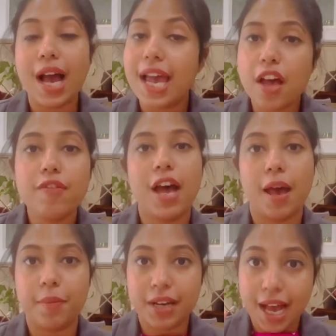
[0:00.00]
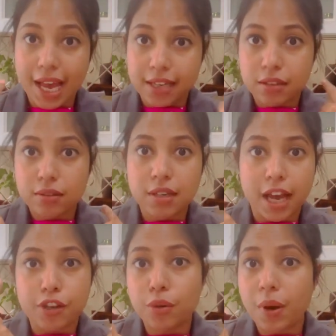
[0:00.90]
I have a habit, I
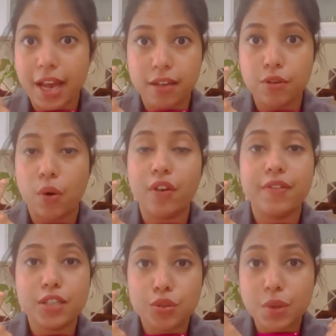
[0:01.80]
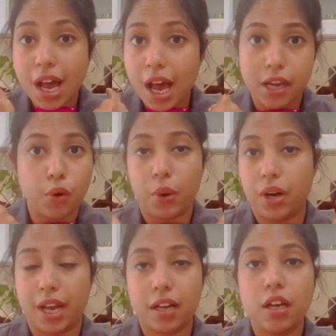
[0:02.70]
always do the eye
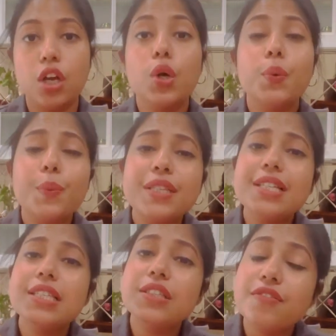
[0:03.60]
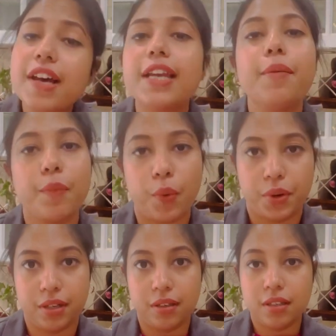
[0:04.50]
contact, which is very
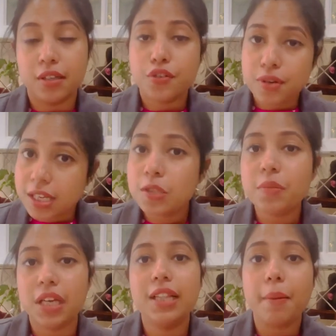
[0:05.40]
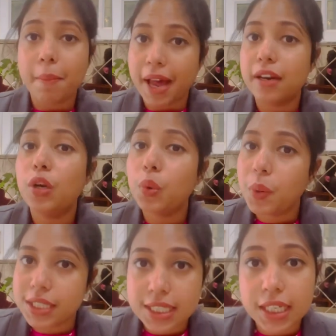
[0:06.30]
important. Trust me, the panel who
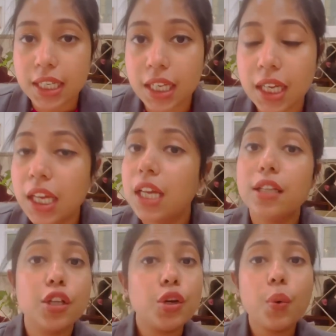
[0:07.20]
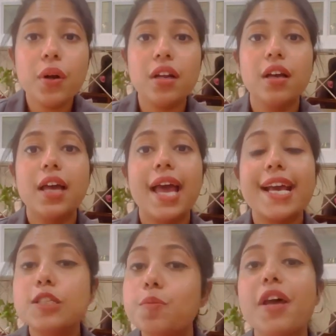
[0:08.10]
are sitting, they don't
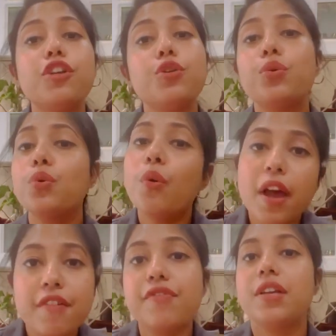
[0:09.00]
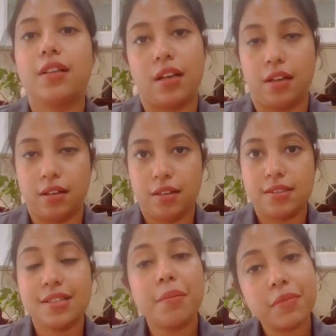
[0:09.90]
expect you to know everything.
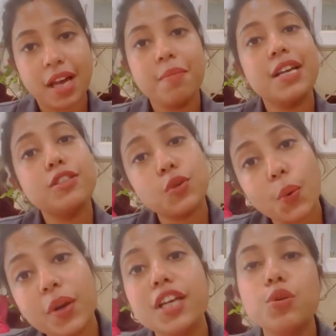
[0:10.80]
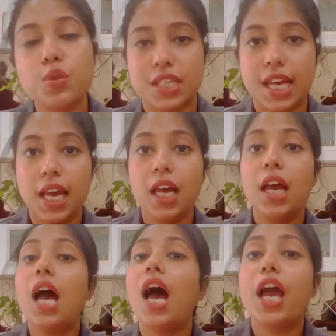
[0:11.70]
Sometimes it's okay to say,
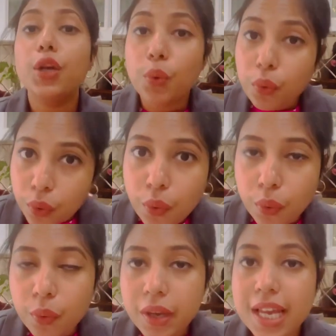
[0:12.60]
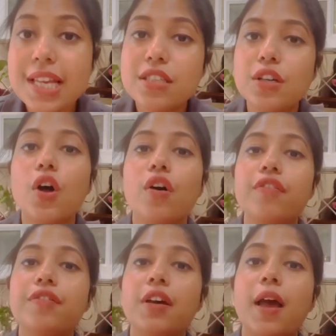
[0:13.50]
I don't know, instead of,